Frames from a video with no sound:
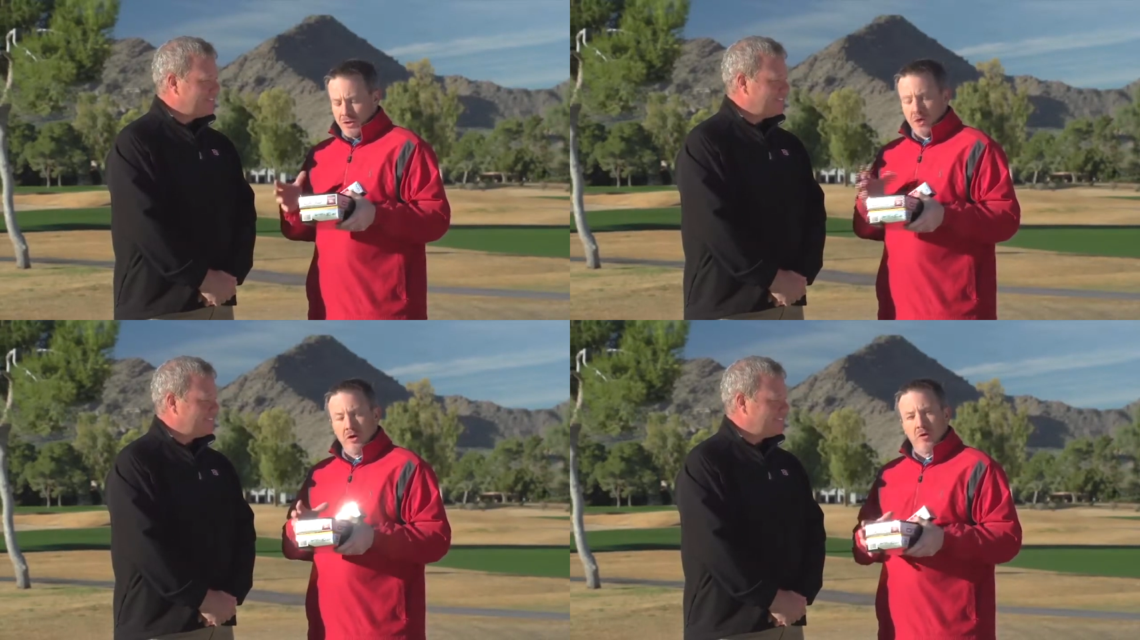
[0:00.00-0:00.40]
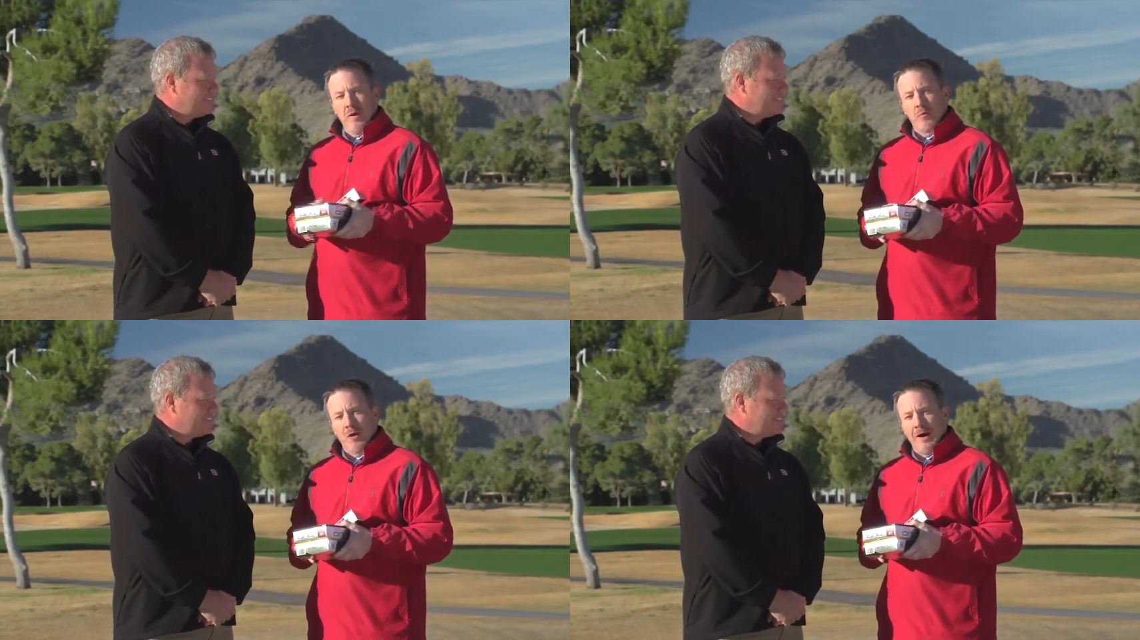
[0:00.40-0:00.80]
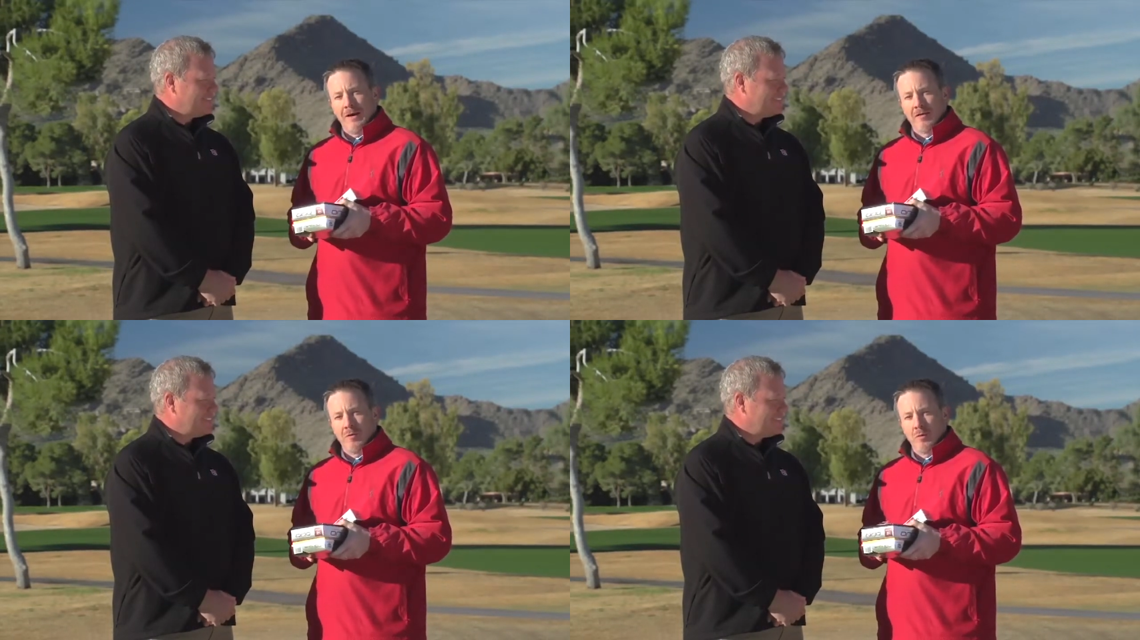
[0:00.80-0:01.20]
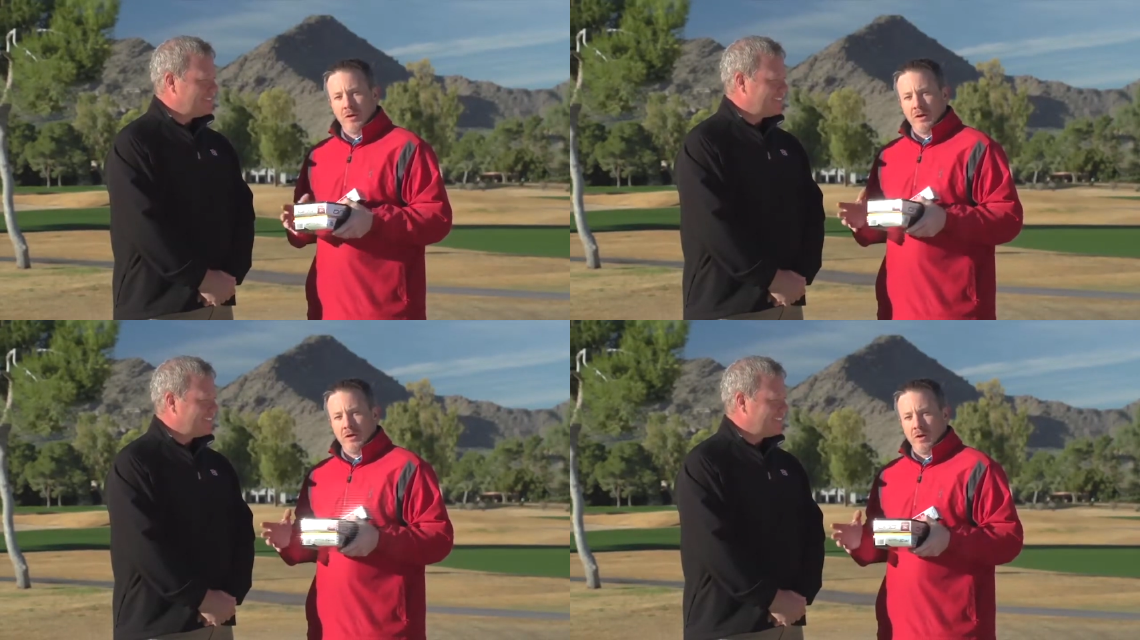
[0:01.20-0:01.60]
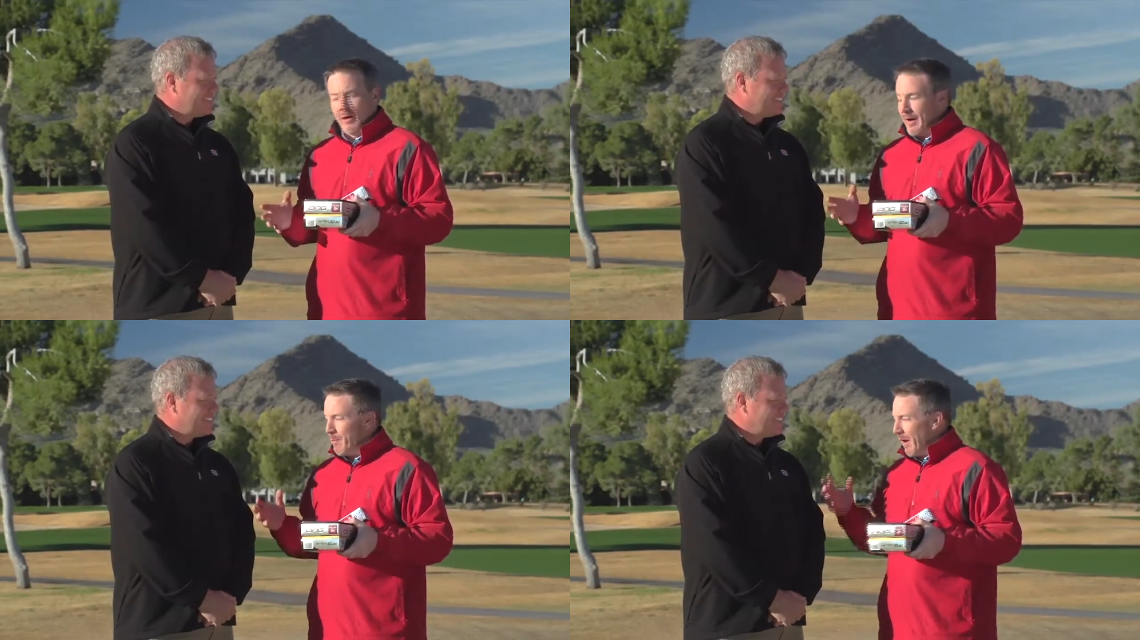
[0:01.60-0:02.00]
Speaker 1: show you great products, and wouldn't you
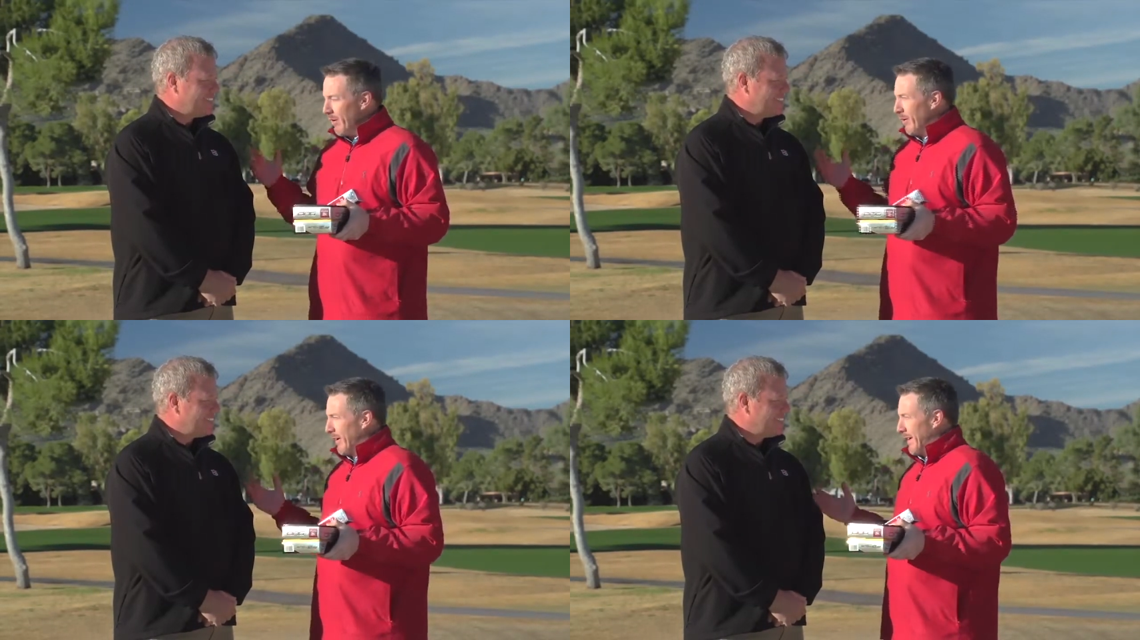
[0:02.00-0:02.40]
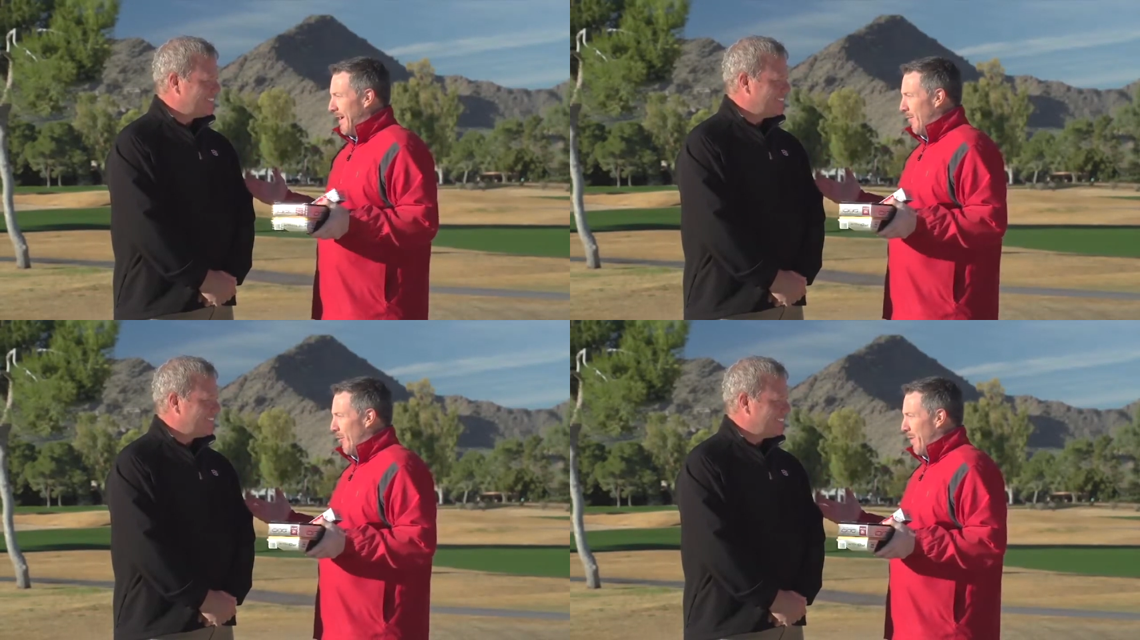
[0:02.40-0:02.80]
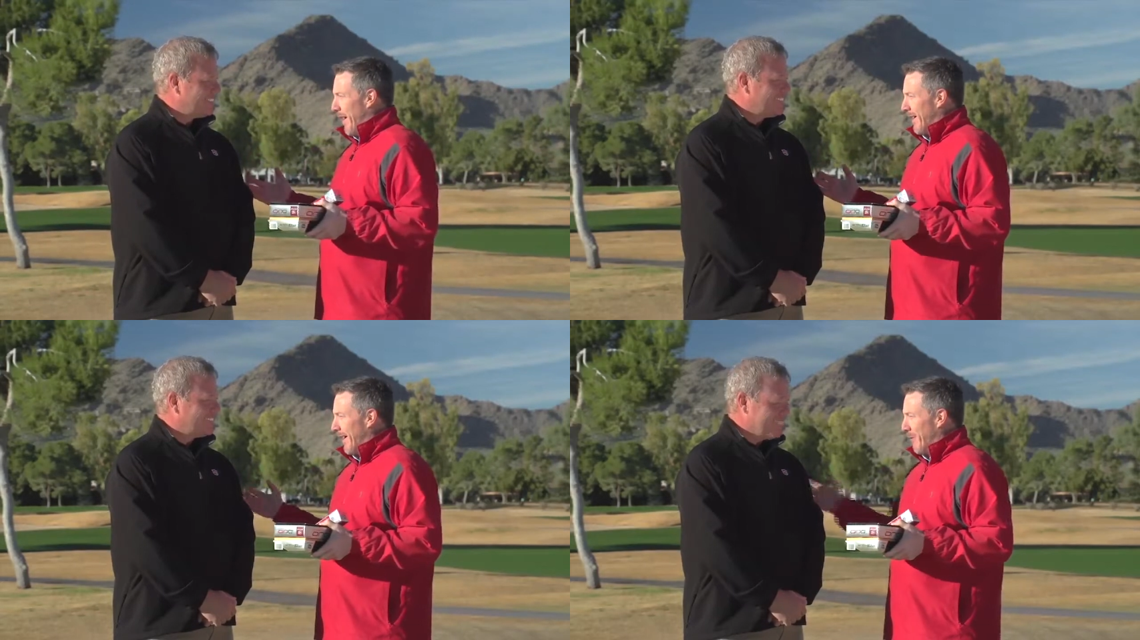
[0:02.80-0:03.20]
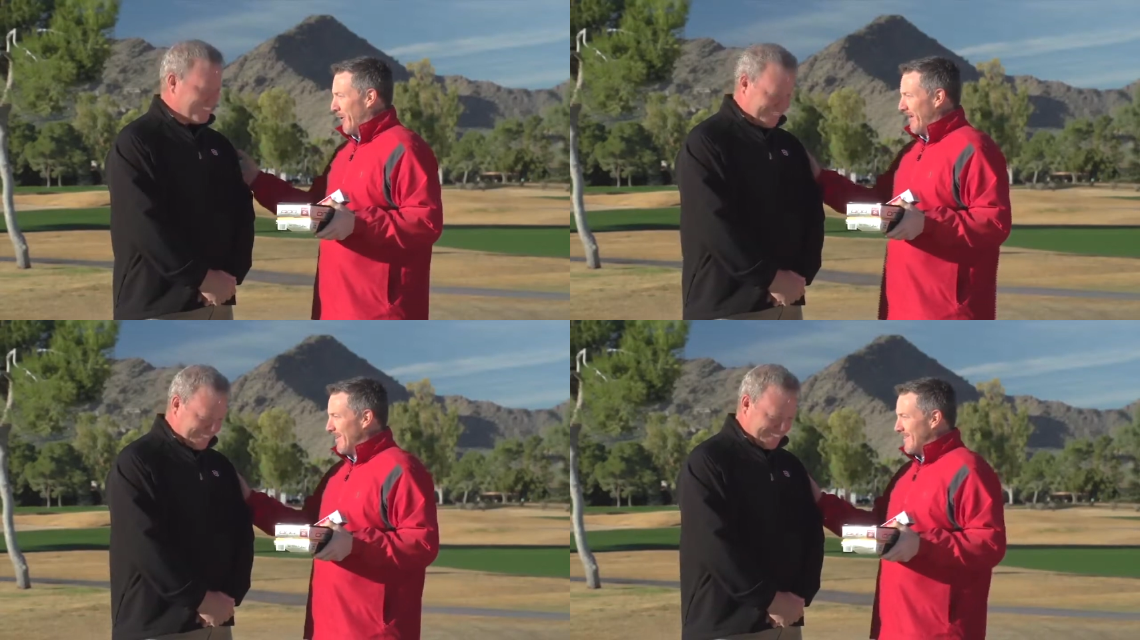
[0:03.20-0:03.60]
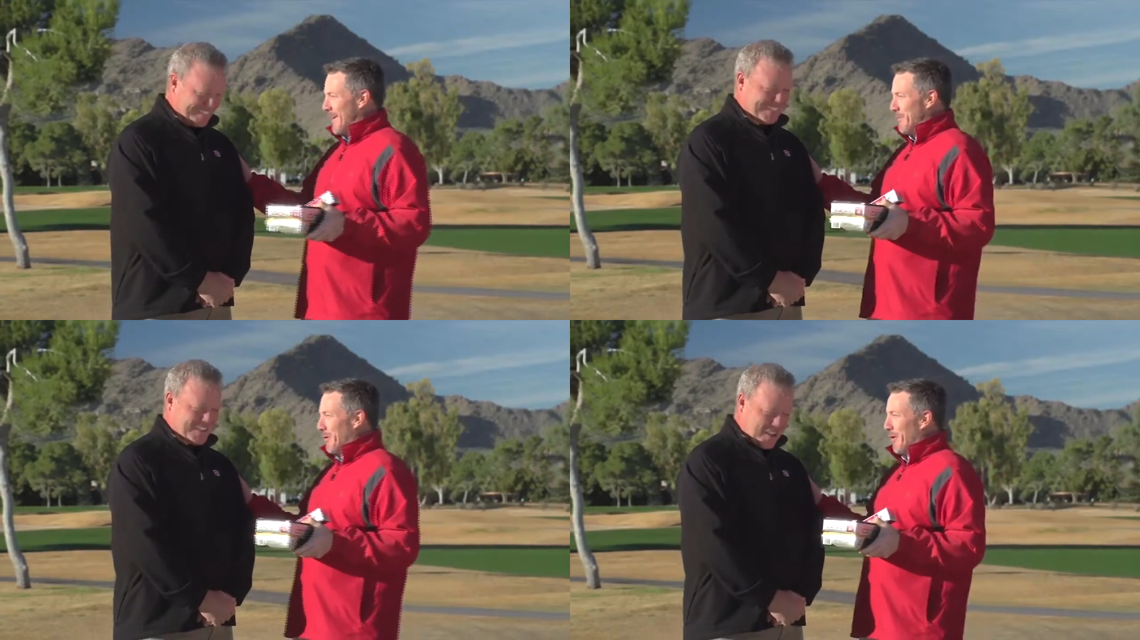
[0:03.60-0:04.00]
know it, I'm out here at Camelback and I run into
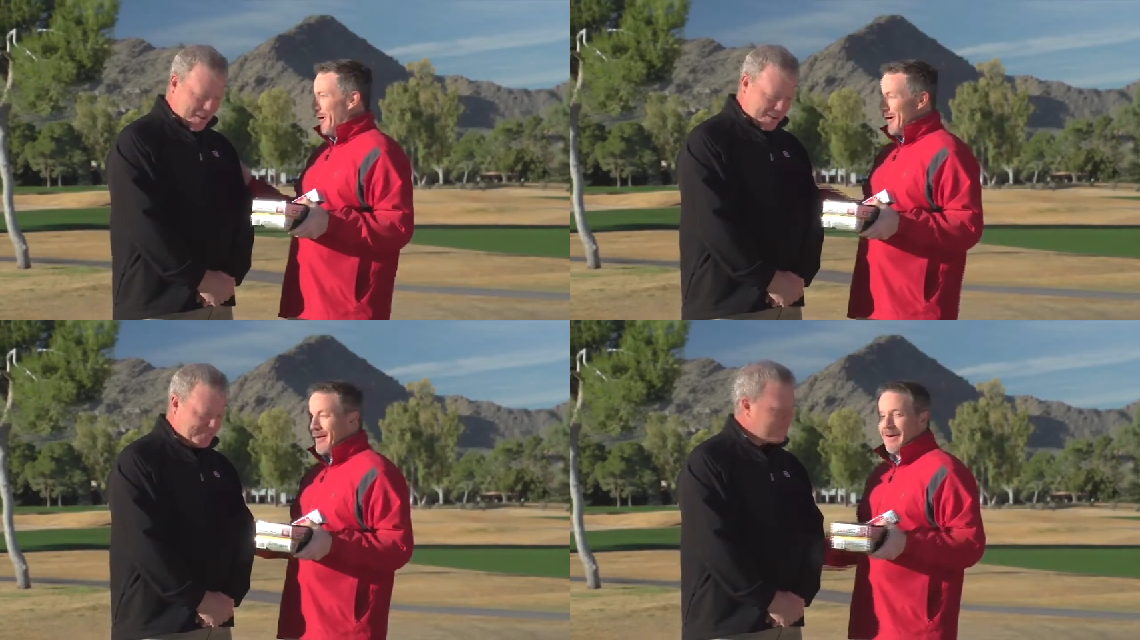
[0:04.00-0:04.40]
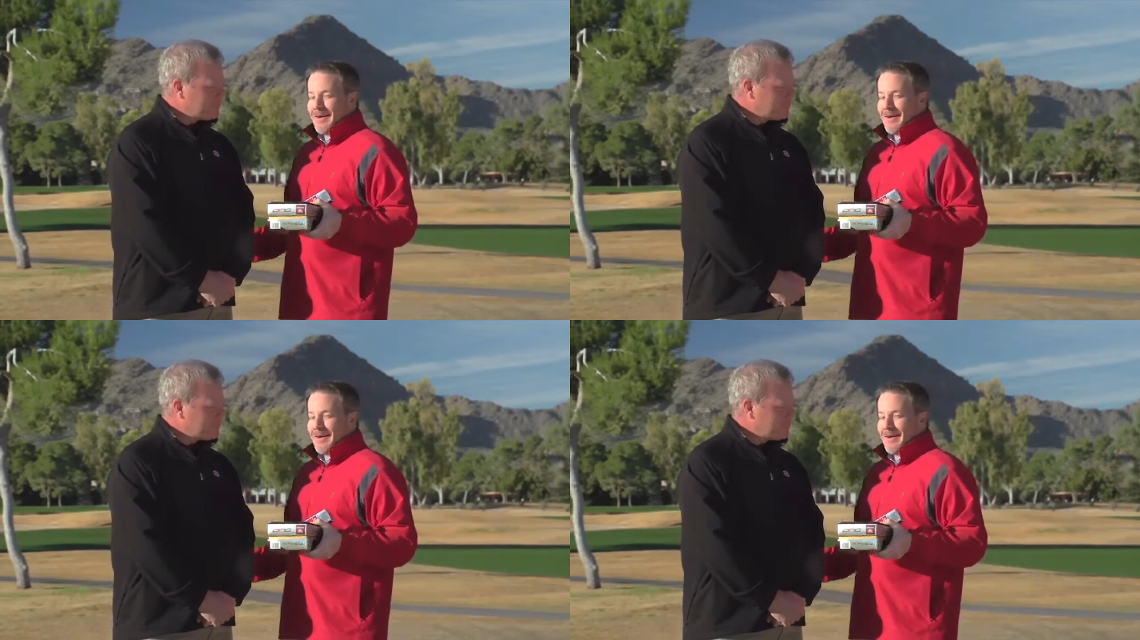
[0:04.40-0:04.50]
Tim Clark,